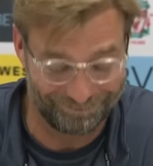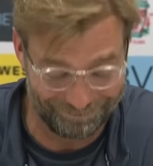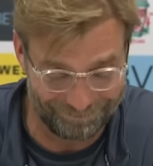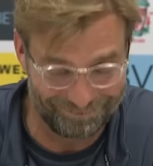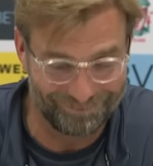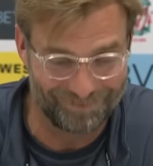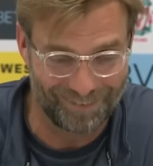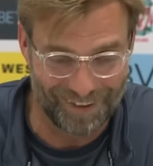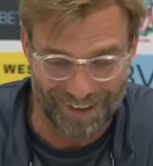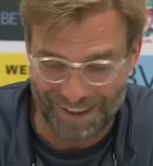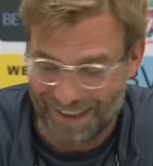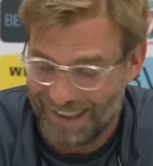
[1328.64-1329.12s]

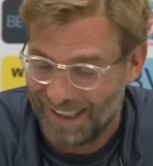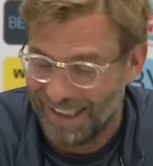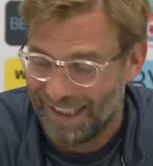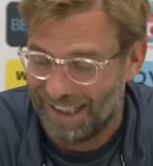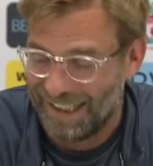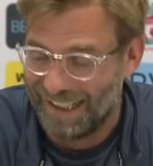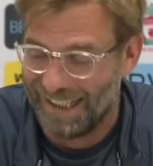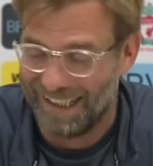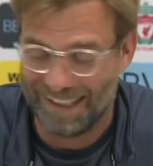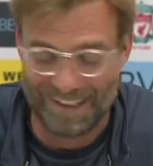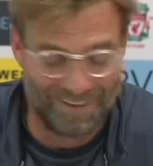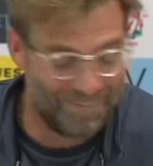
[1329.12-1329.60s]

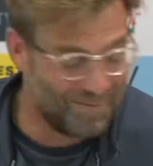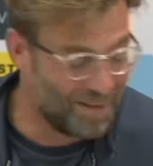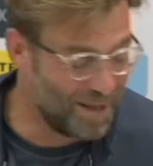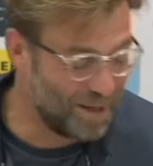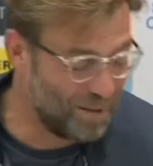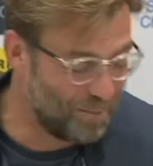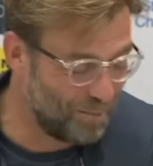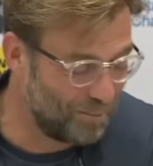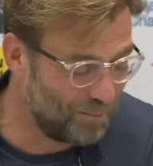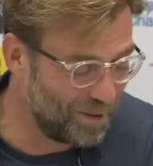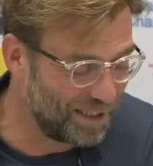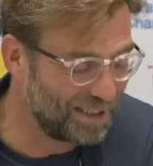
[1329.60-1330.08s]

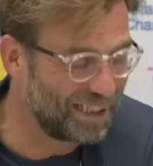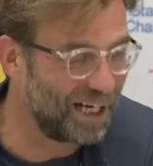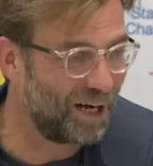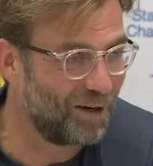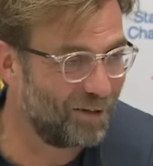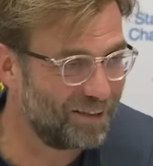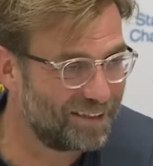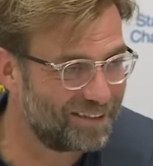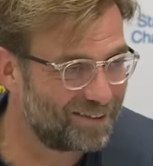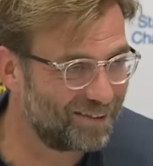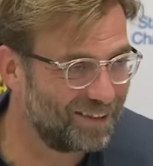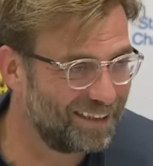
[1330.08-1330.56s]
but
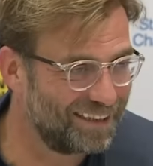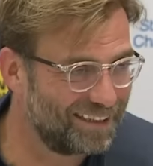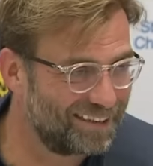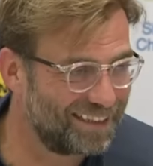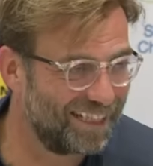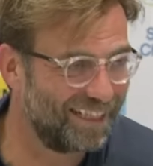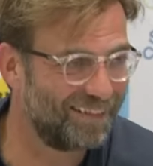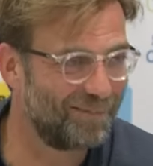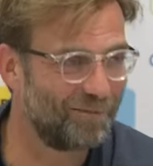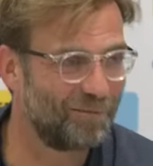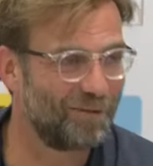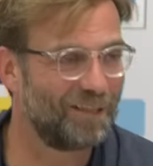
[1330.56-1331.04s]
now it's really,
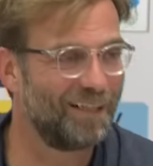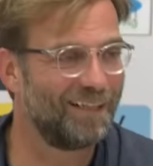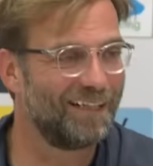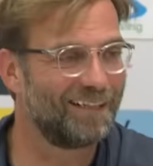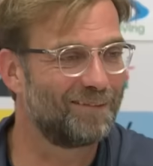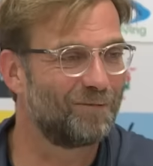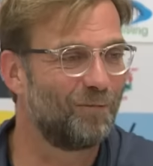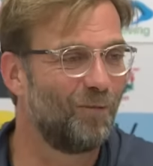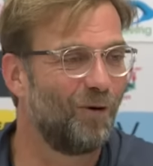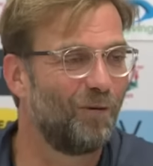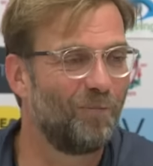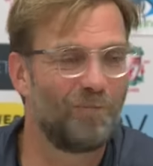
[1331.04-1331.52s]
it
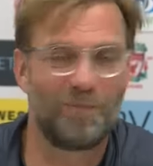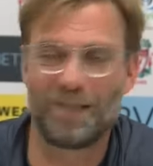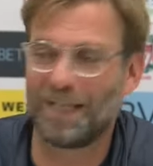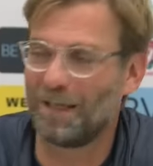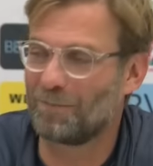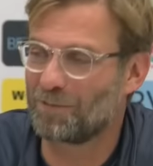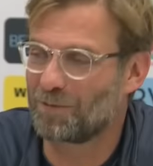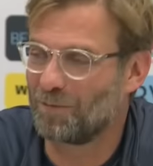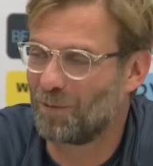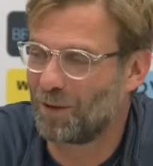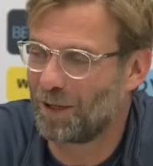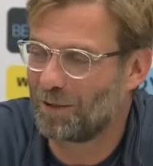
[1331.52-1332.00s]
gets more,
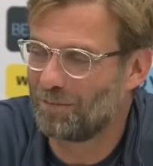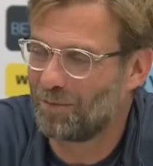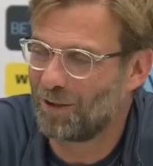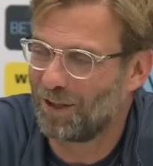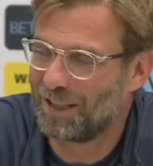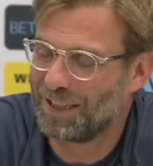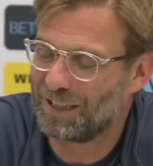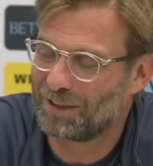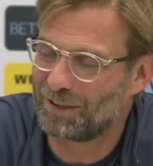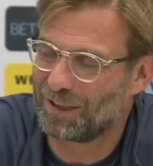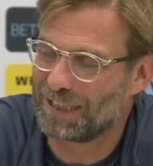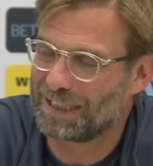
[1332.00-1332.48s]
becomes more and
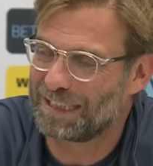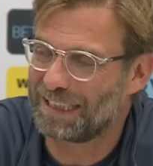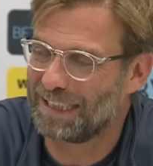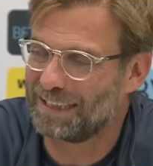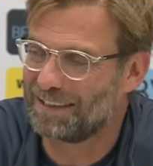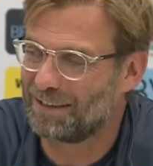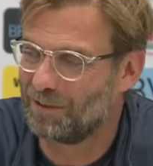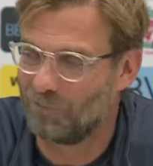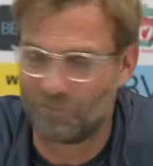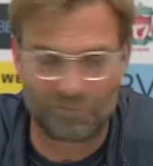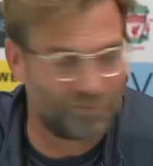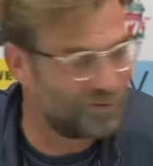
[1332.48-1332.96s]
more
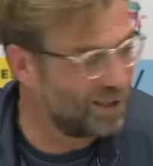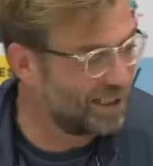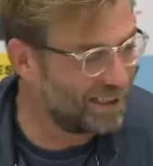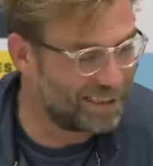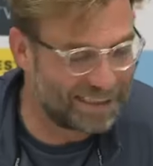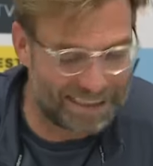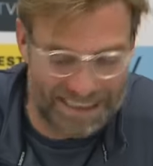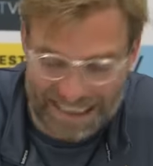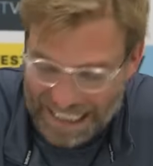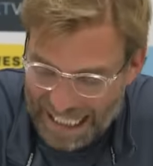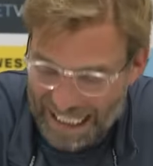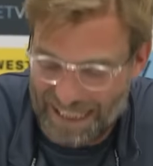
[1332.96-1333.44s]
interesting. So
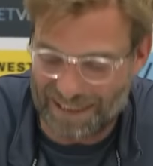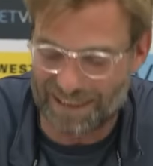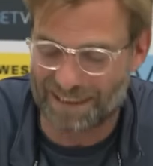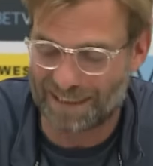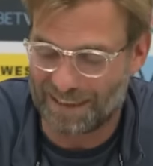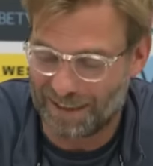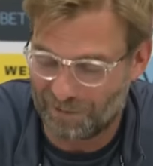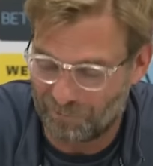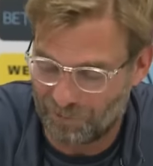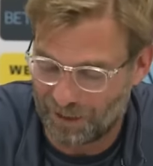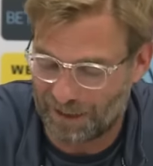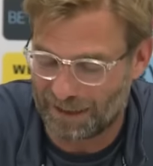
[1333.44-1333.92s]

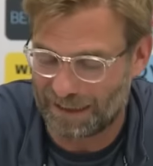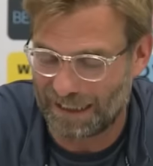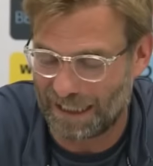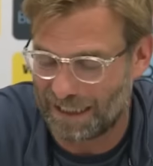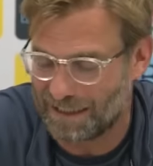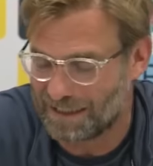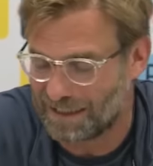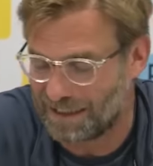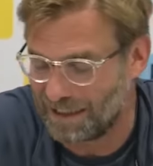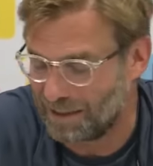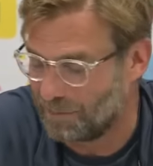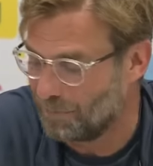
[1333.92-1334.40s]
fantastic,
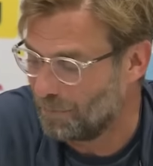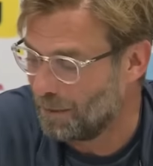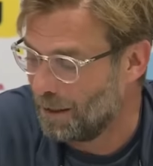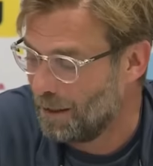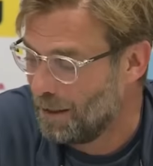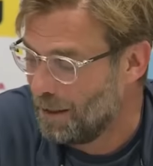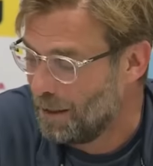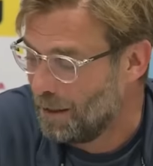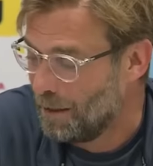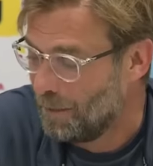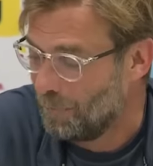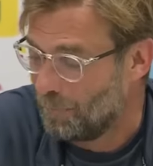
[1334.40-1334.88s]
fantastic
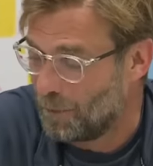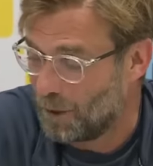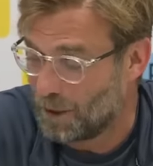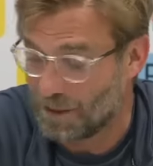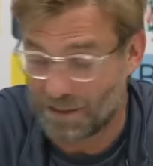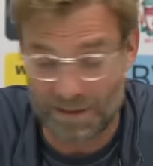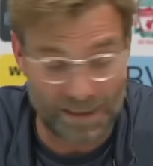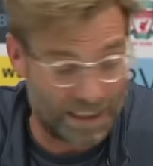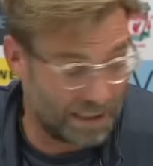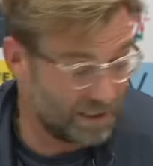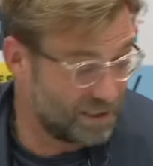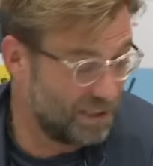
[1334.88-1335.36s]

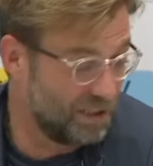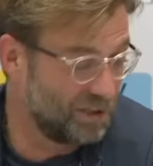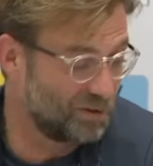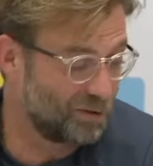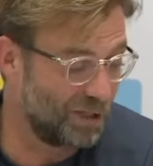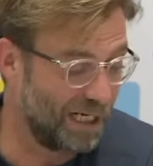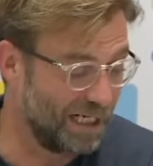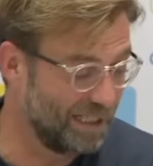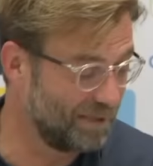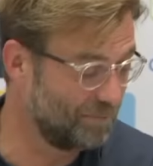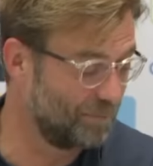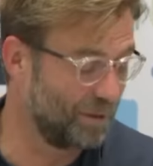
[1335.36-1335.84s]
person. Yes,
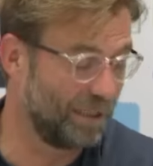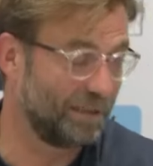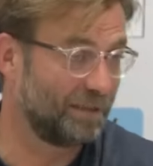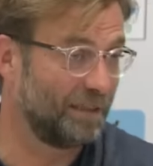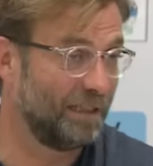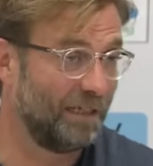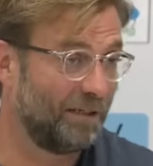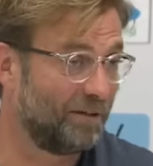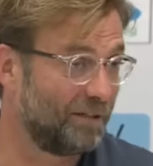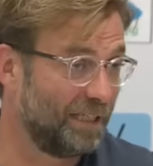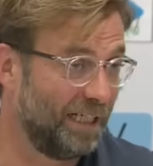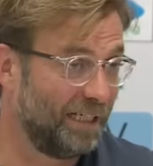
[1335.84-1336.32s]
he's right,
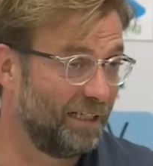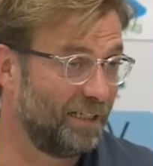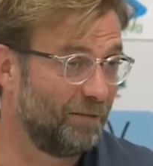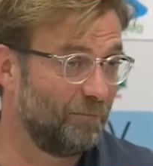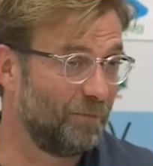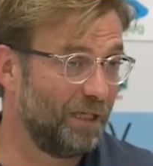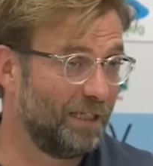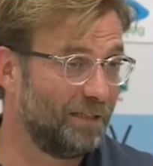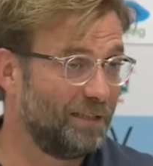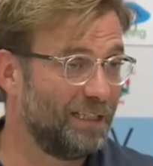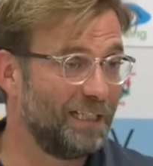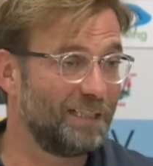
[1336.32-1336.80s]
but I think
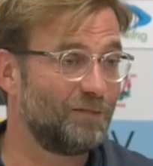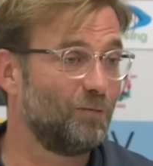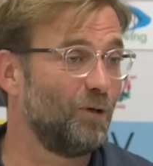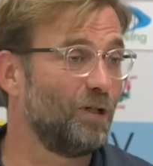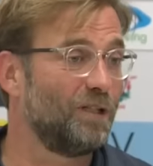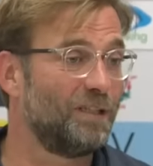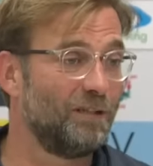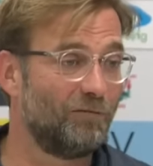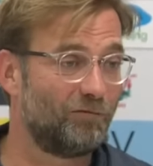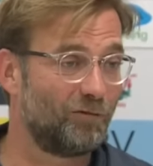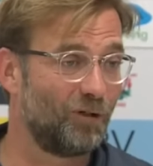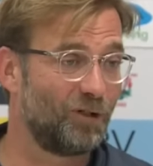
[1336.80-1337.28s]
made, that
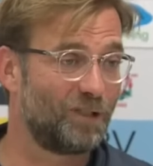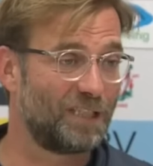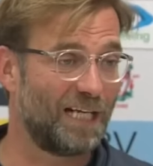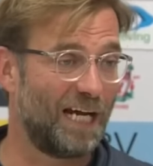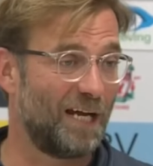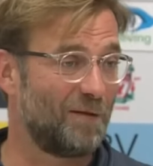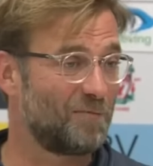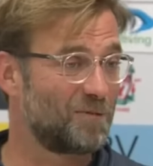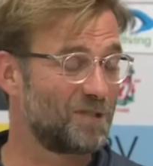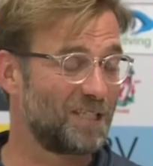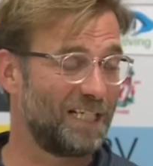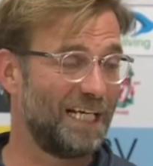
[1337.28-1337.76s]
were different
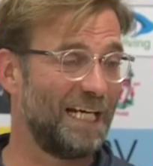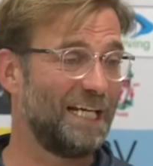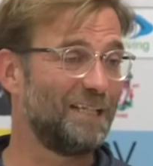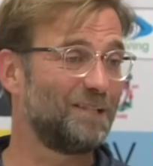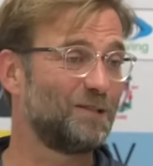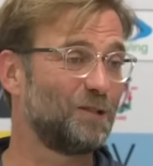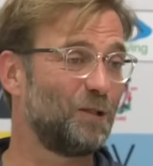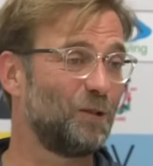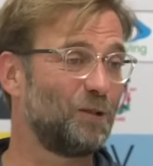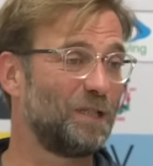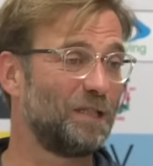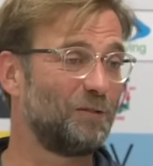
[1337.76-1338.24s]
times
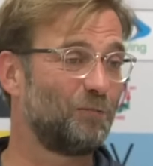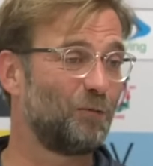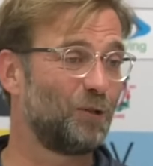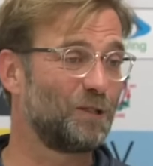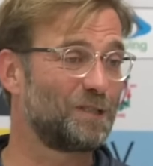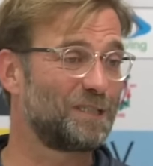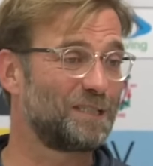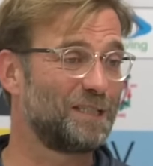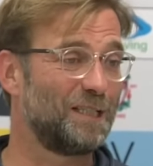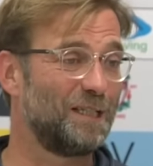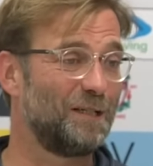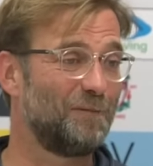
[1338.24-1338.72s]
again. So it
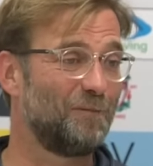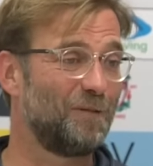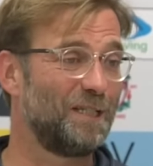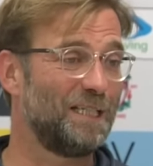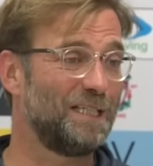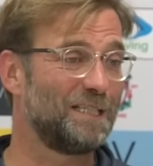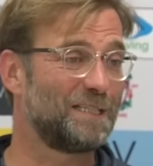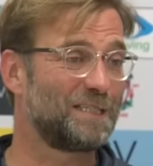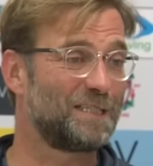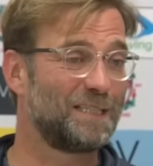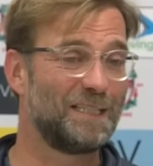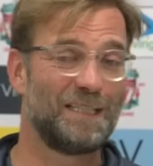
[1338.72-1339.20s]
was uh,
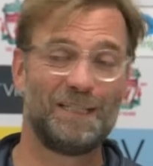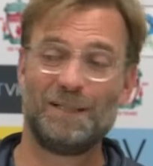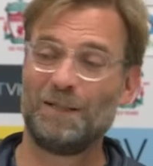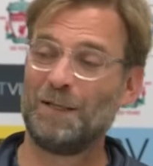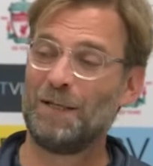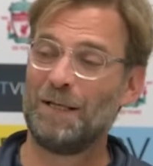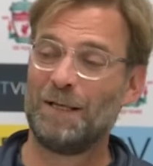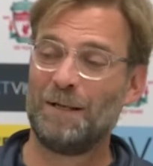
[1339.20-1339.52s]
these